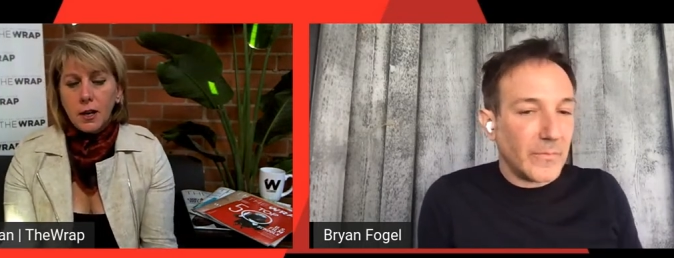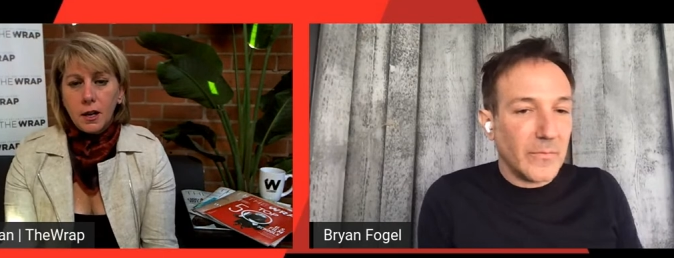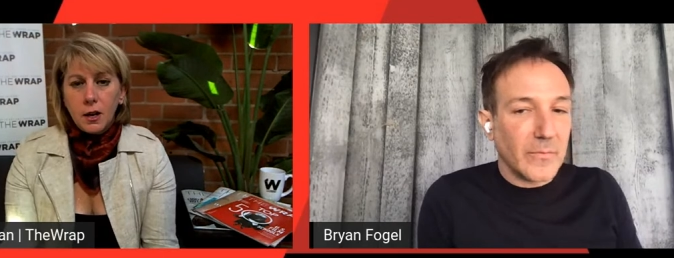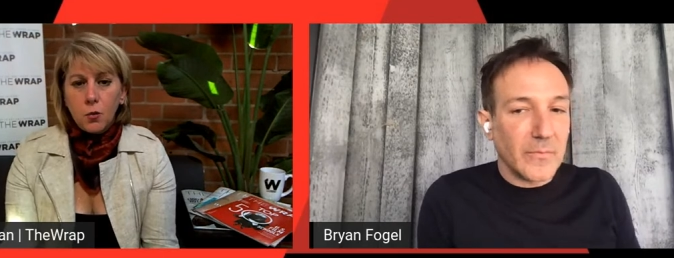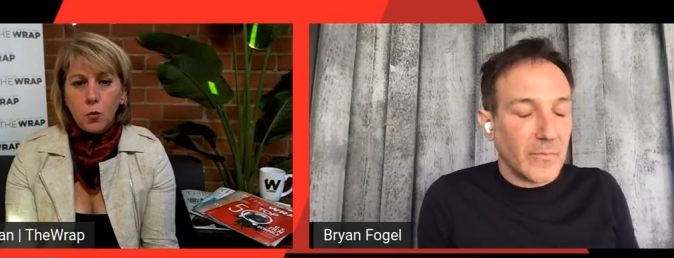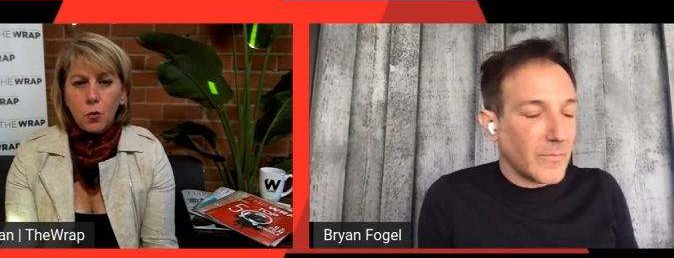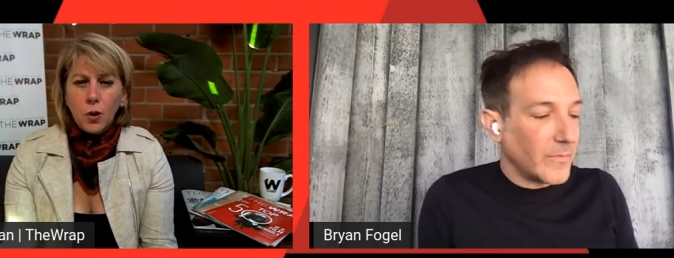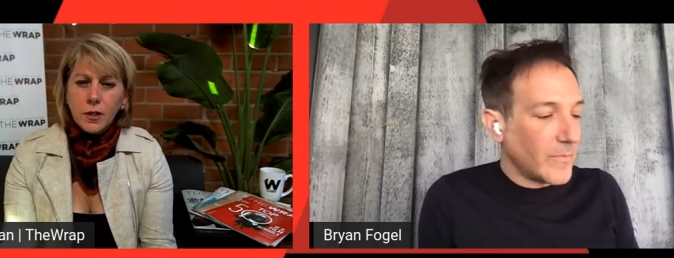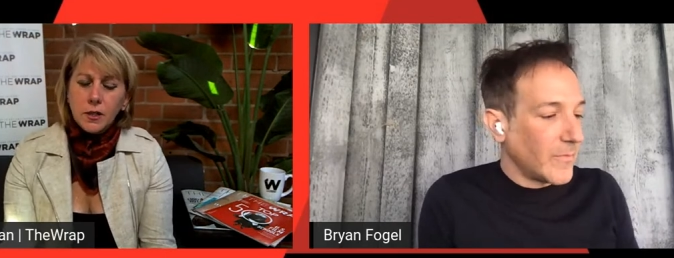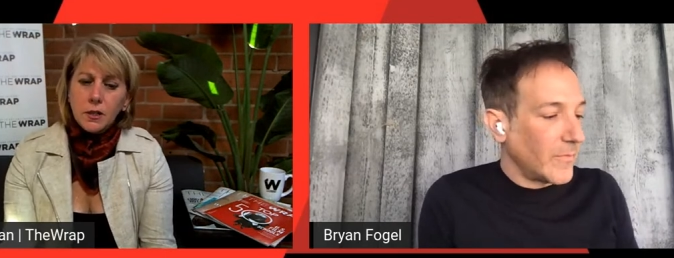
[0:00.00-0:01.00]
Speaker 1: uh,
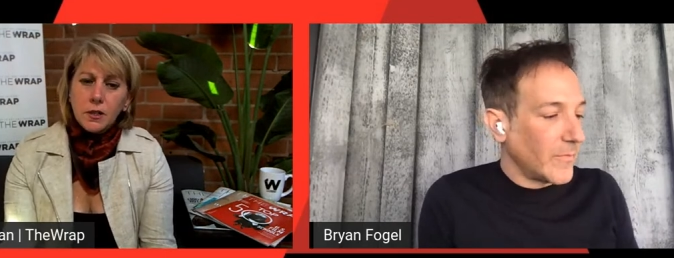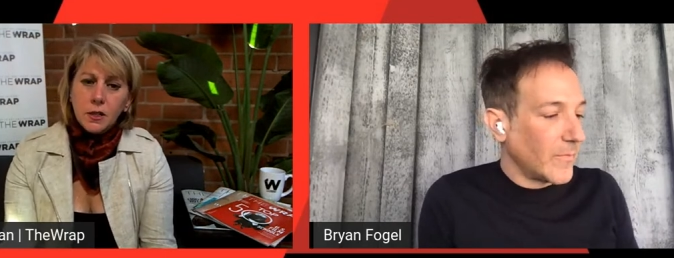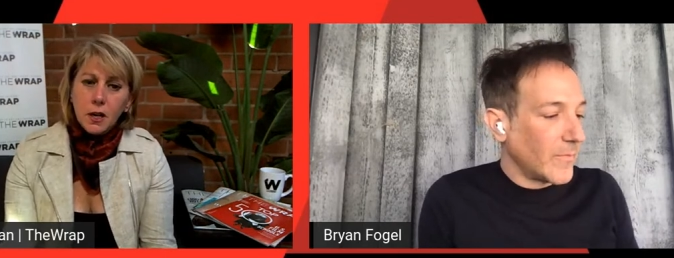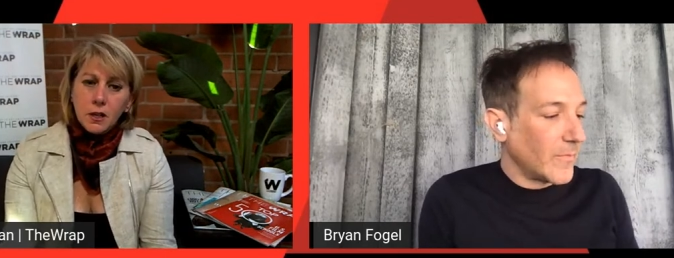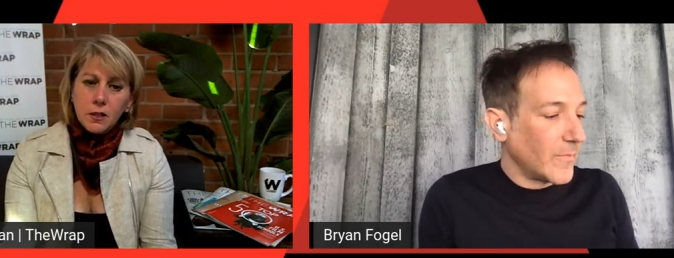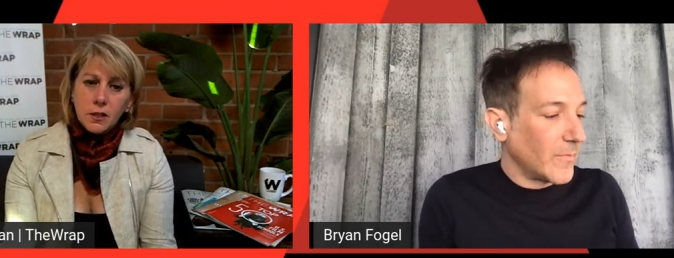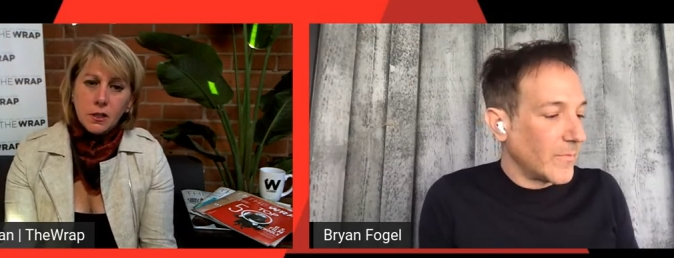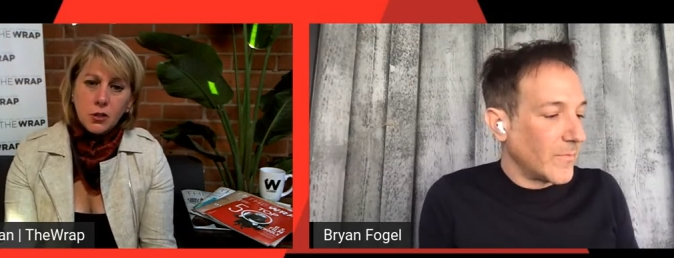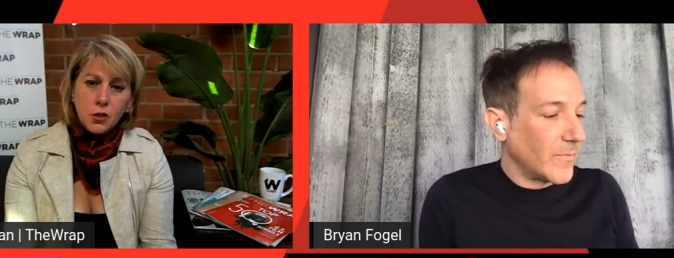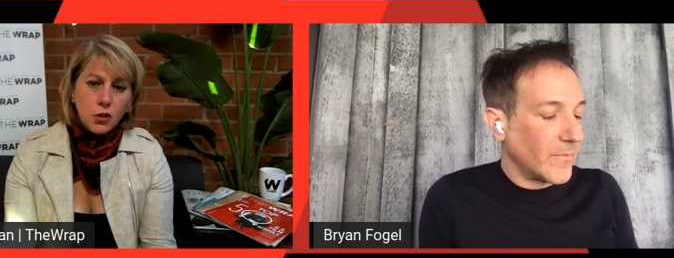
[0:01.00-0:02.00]
what
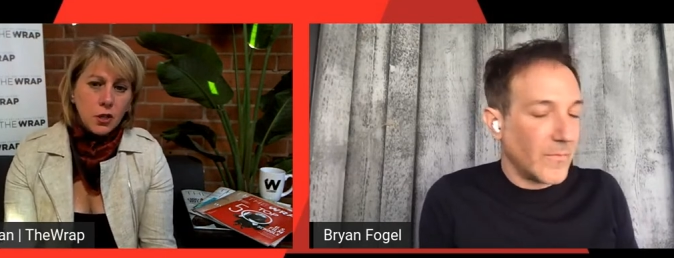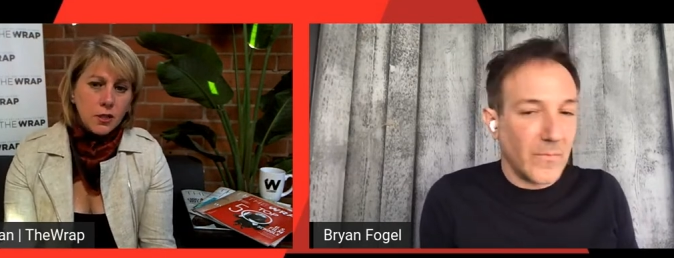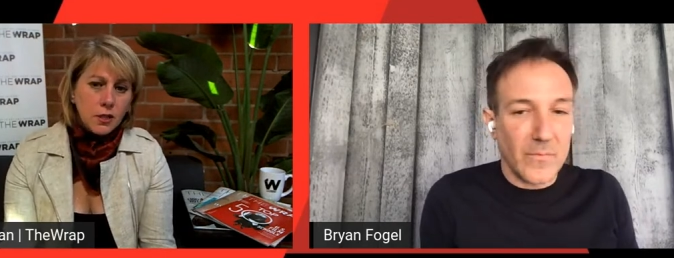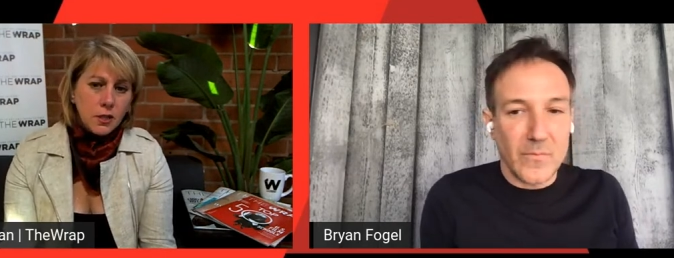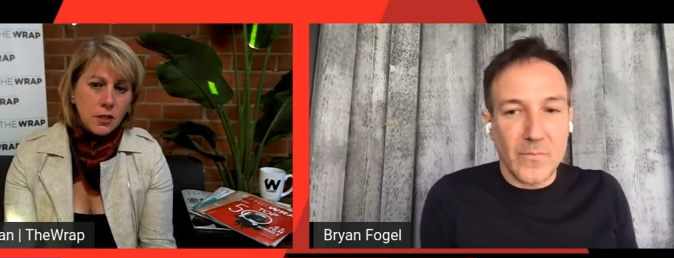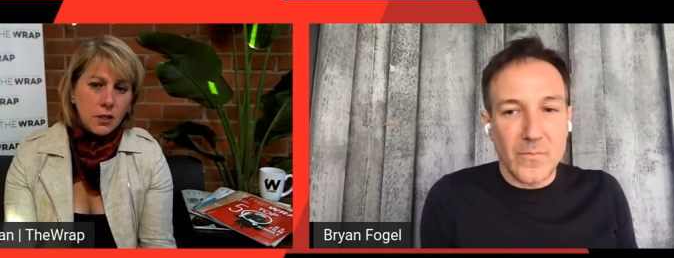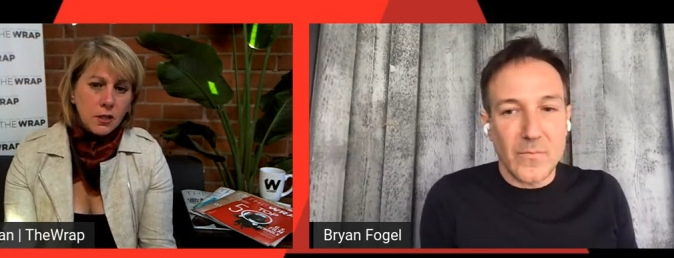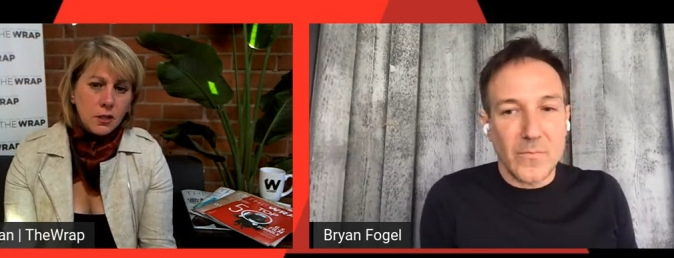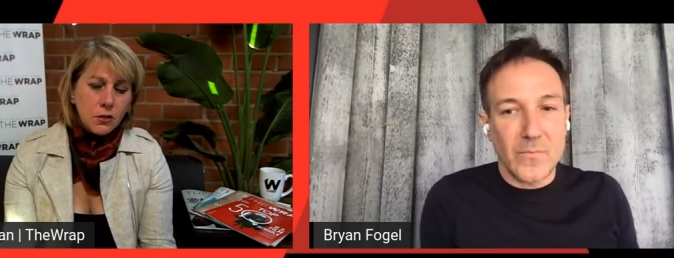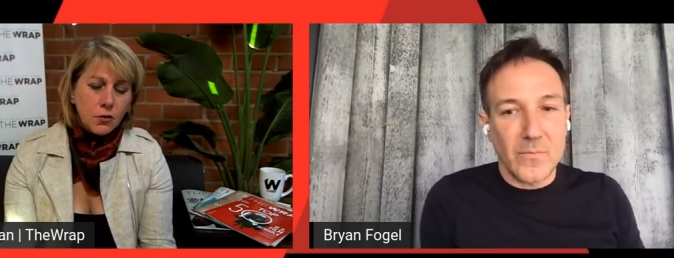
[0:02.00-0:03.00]
does
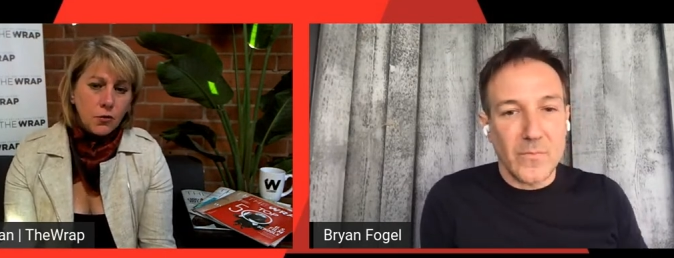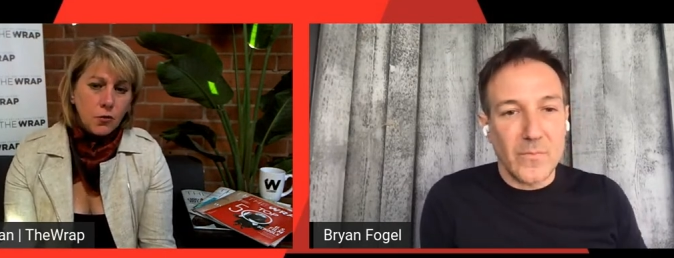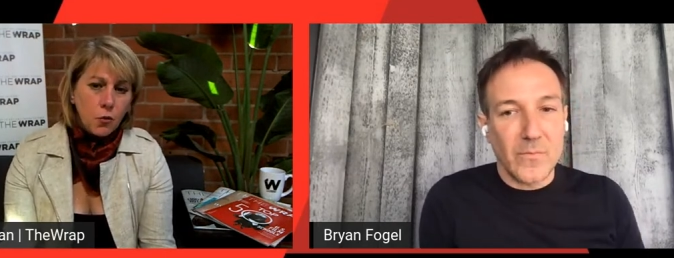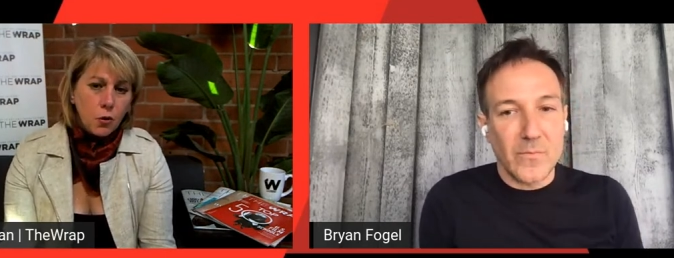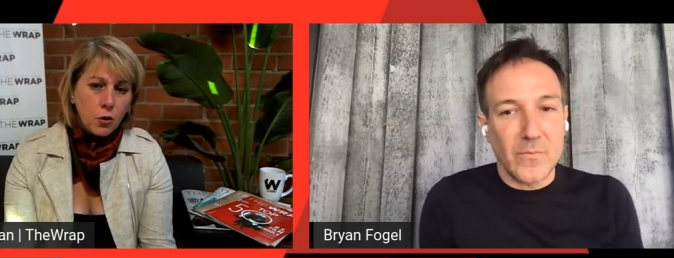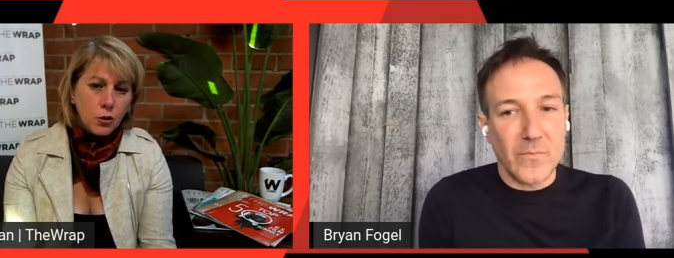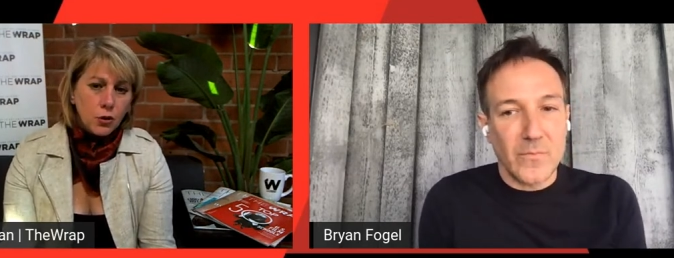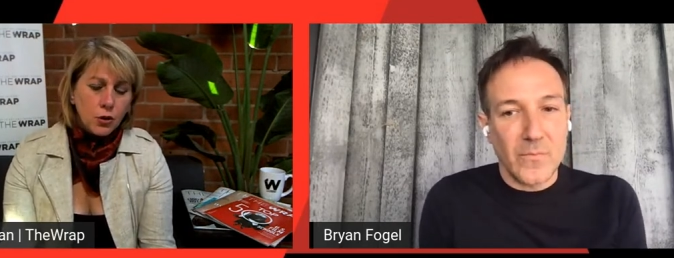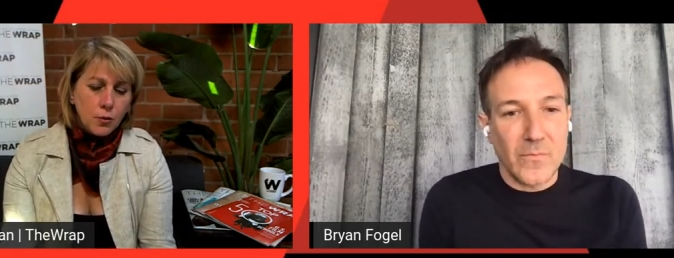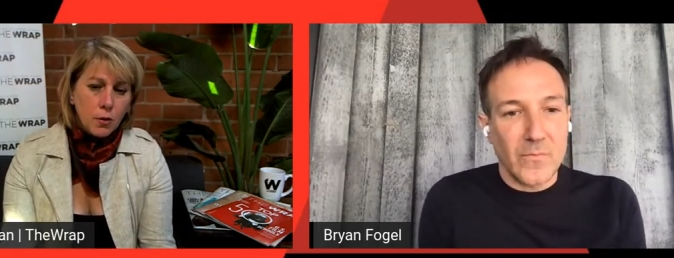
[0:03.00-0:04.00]
justice for
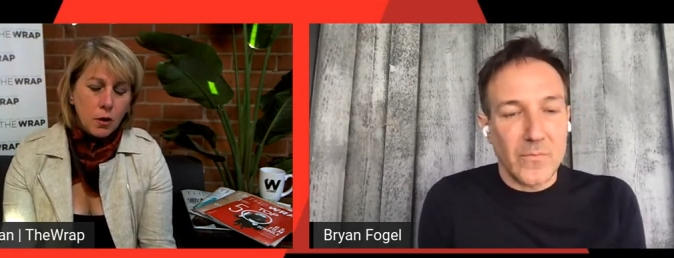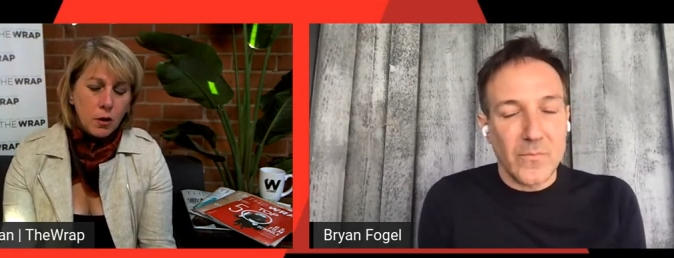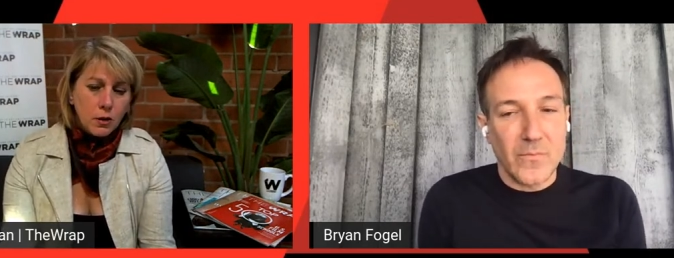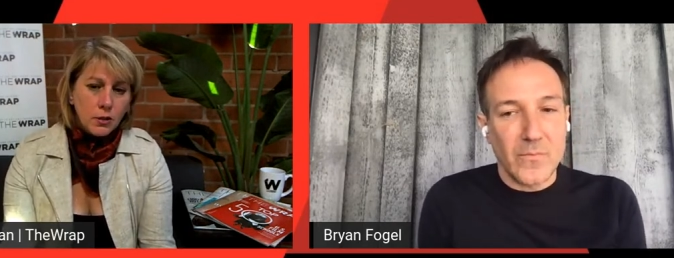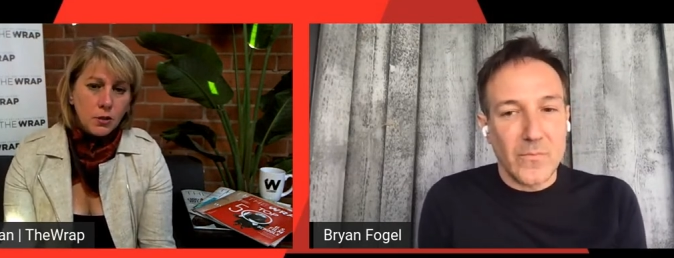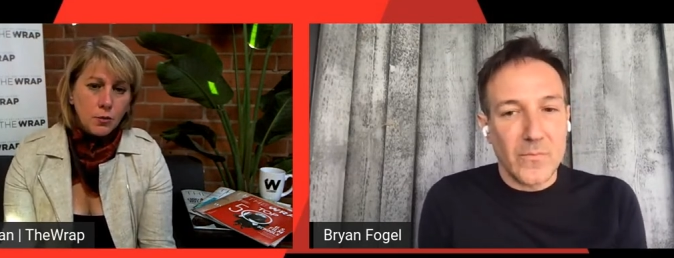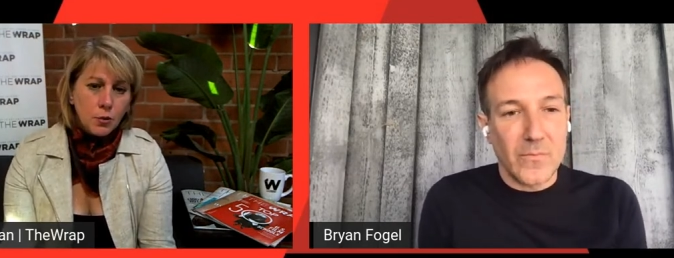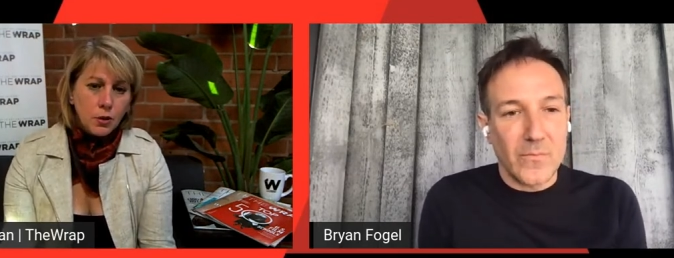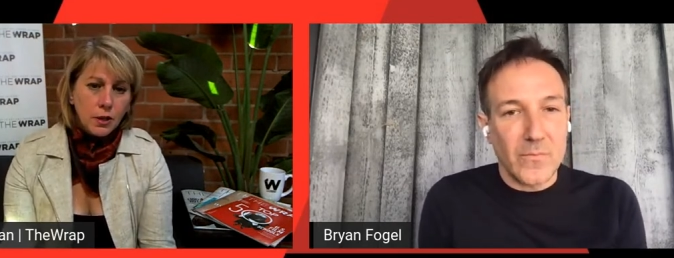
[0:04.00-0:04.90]
Jamal, as you put